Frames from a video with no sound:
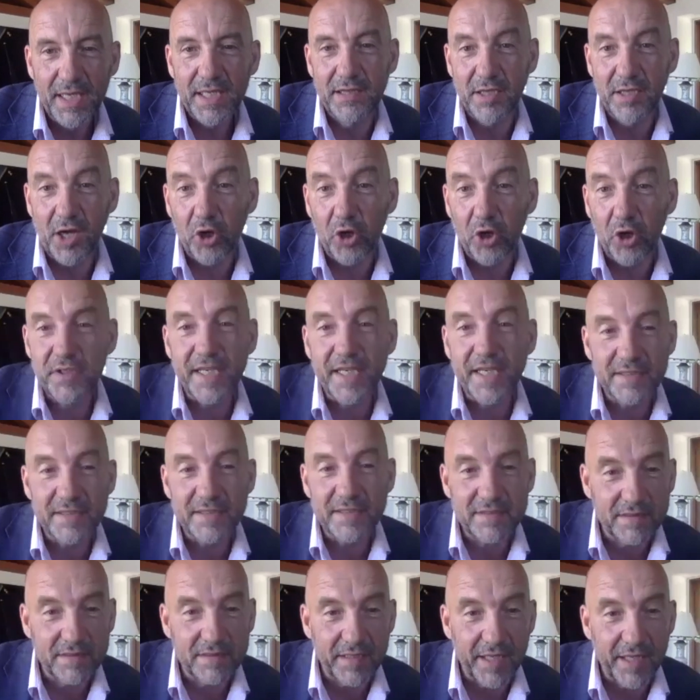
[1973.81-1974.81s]
Don't
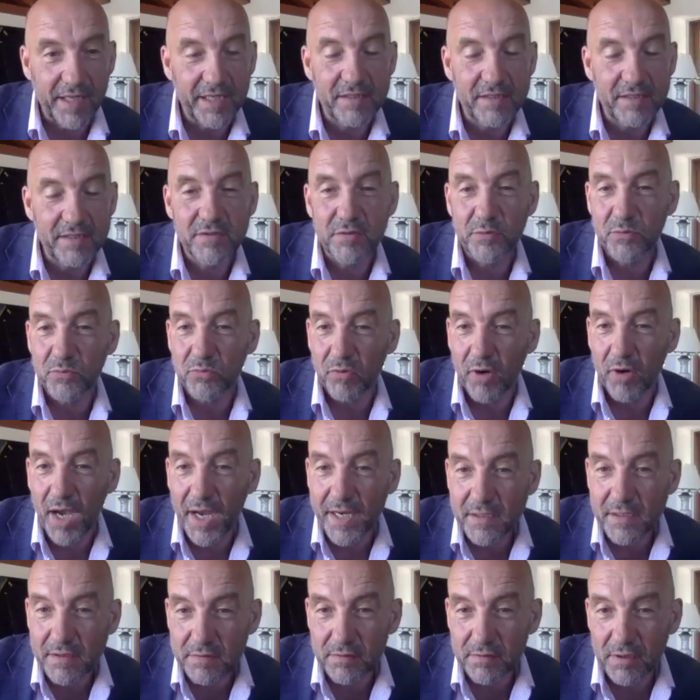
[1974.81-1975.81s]
hesitate to
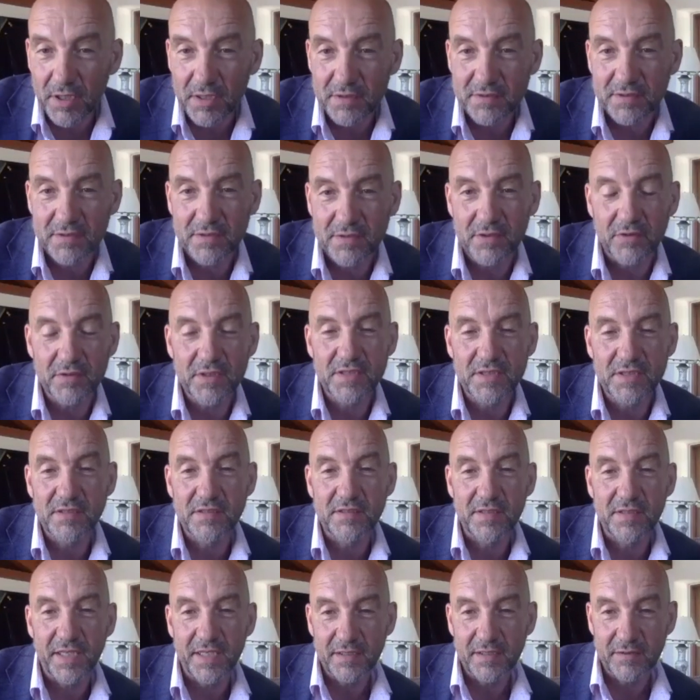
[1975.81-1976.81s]
write to us. Don't
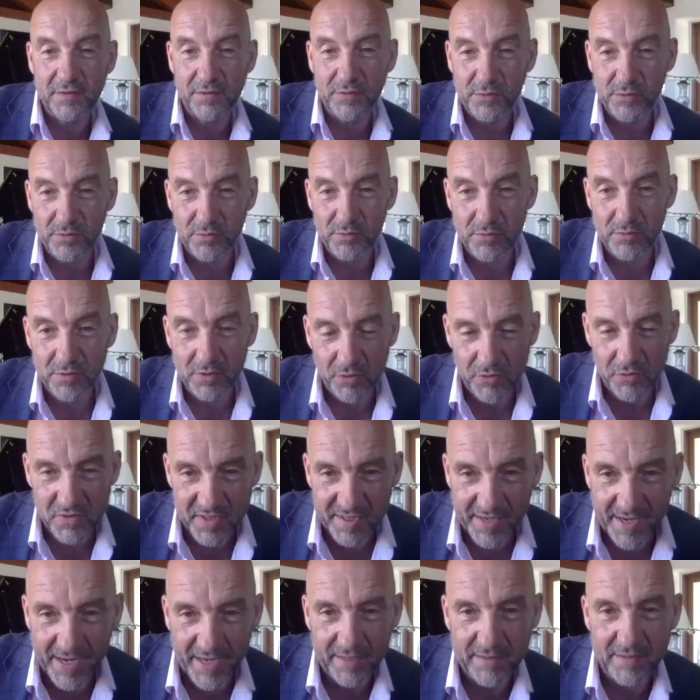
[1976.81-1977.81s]
hesitate to
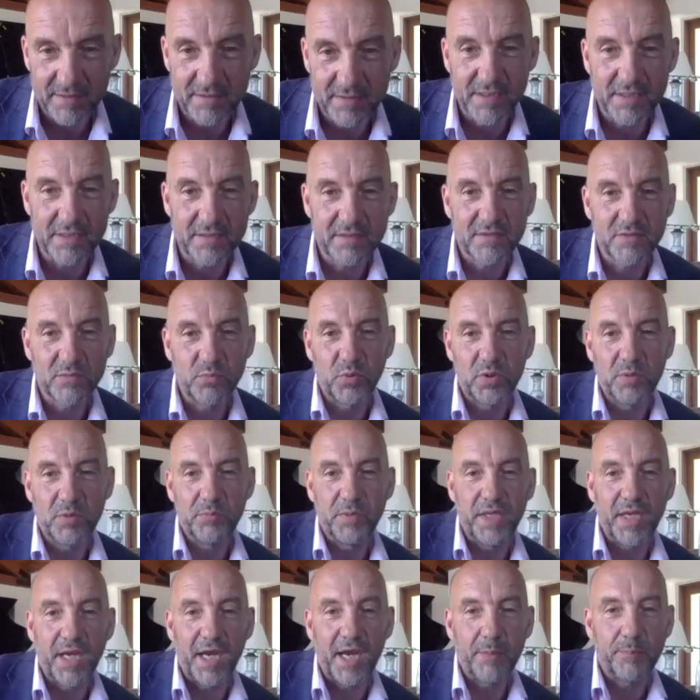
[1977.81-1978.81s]
contact us. We'll be
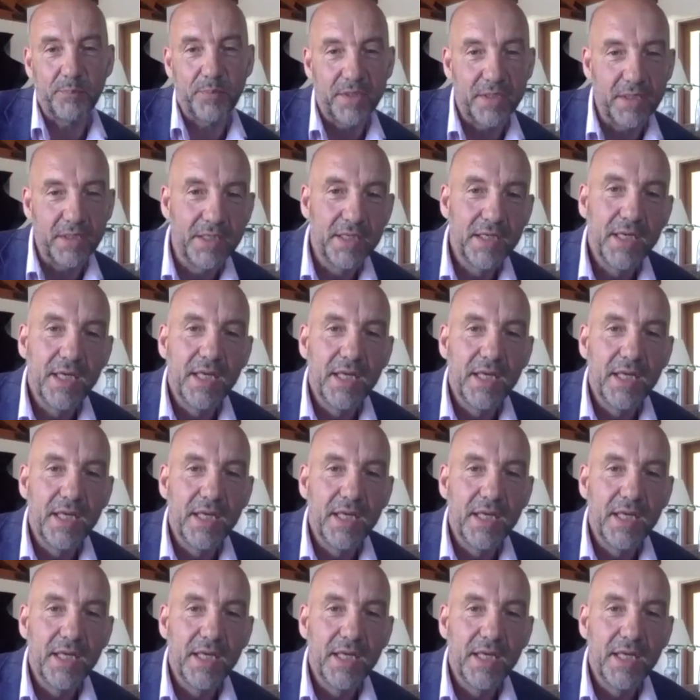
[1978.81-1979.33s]
happy.